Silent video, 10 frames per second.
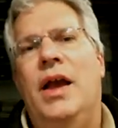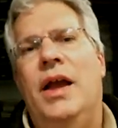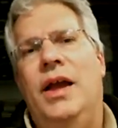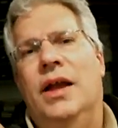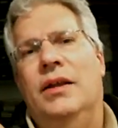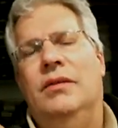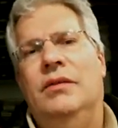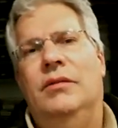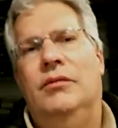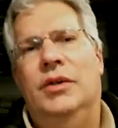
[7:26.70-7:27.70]
and
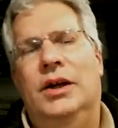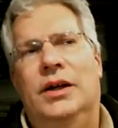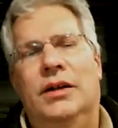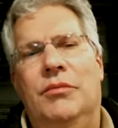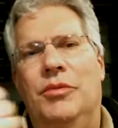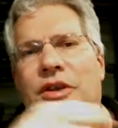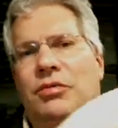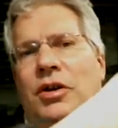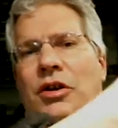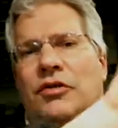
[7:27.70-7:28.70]
this
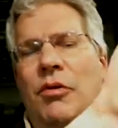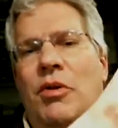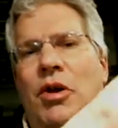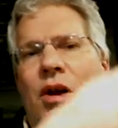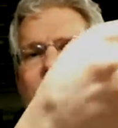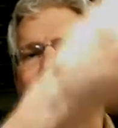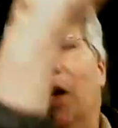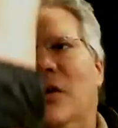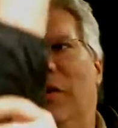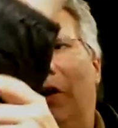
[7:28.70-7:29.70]
one goes from your arm, so you
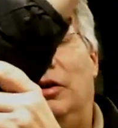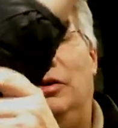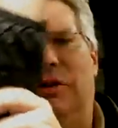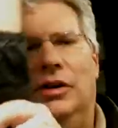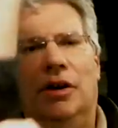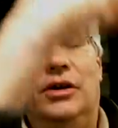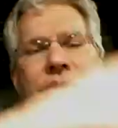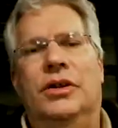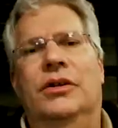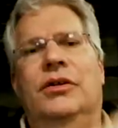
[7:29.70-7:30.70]
have all
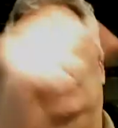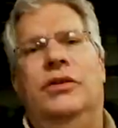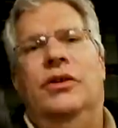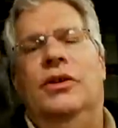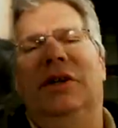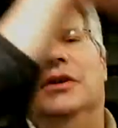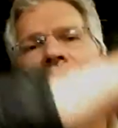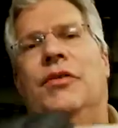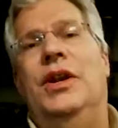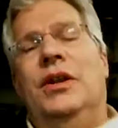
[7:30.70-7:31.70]
your degrees of
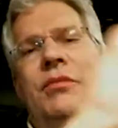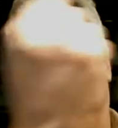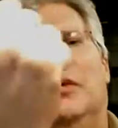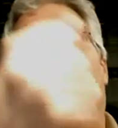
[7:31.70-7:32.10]
freedom